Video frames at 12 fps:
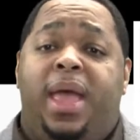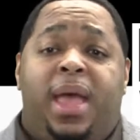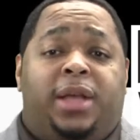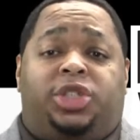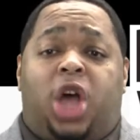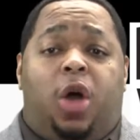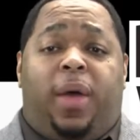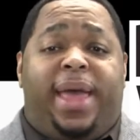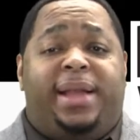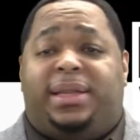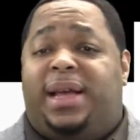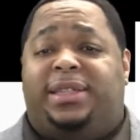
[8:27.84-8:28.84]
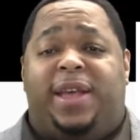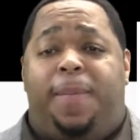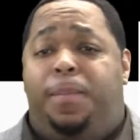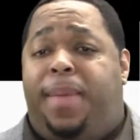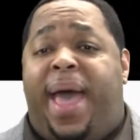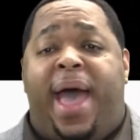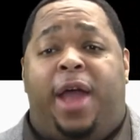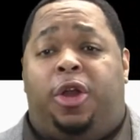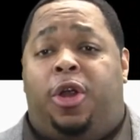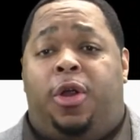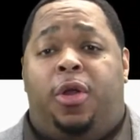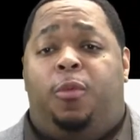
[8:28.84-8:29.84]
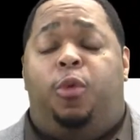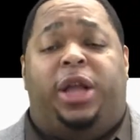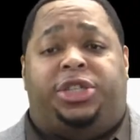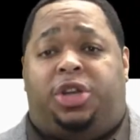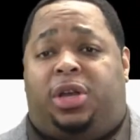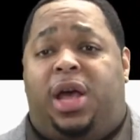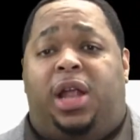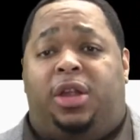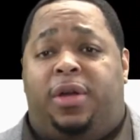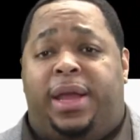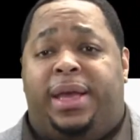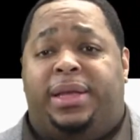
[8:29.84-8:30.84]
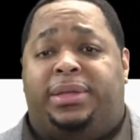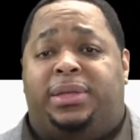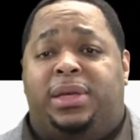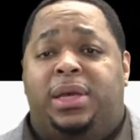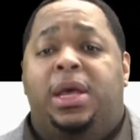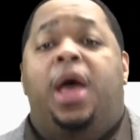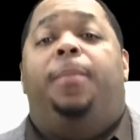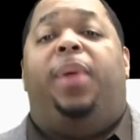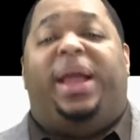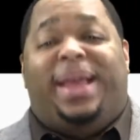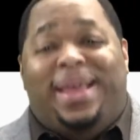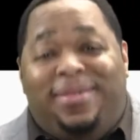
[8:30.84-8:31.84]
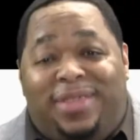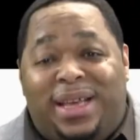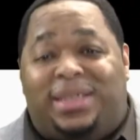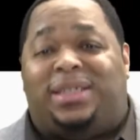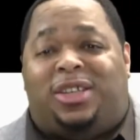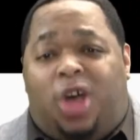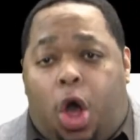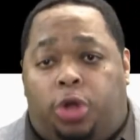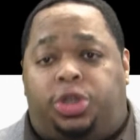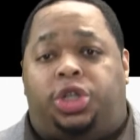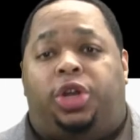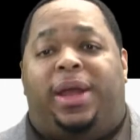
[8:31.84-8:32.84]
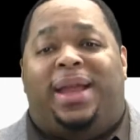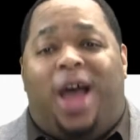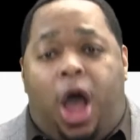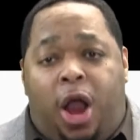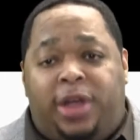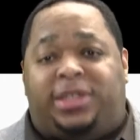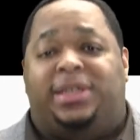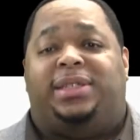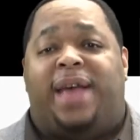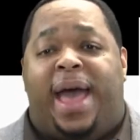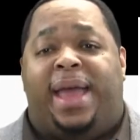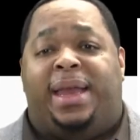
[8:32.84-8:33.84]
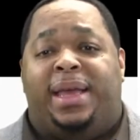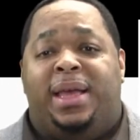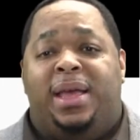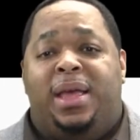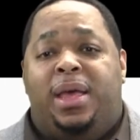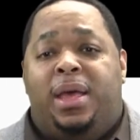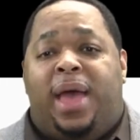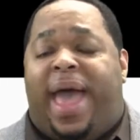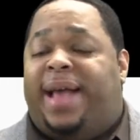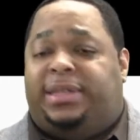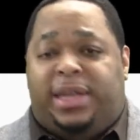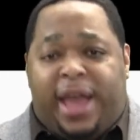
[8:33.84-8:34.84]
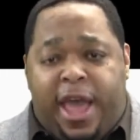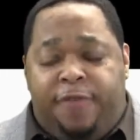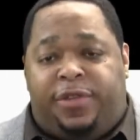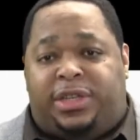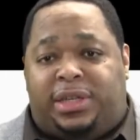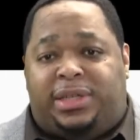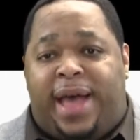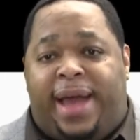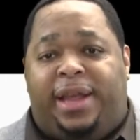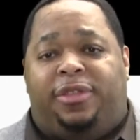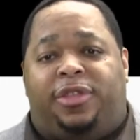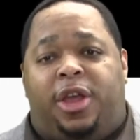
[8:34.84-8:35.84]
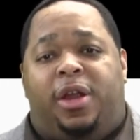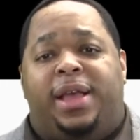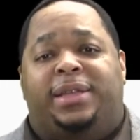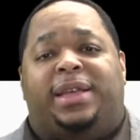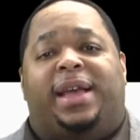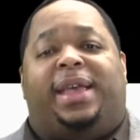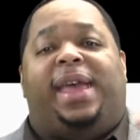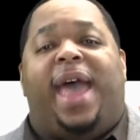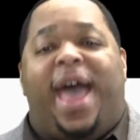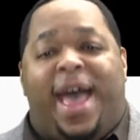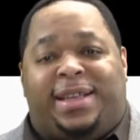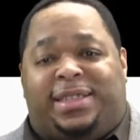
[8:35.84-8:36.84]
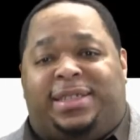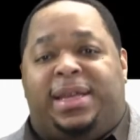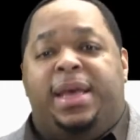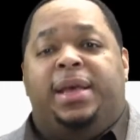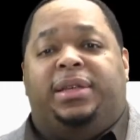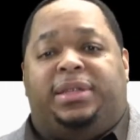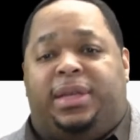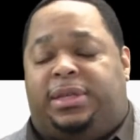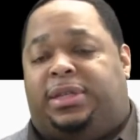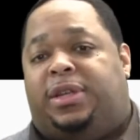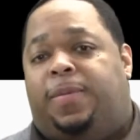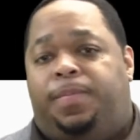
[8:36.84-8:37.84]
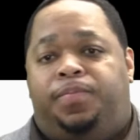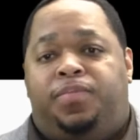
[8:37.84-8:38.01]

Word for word: So it doesn't matter what your color is. But in this culture, in our society, as in every society, there is a caste system.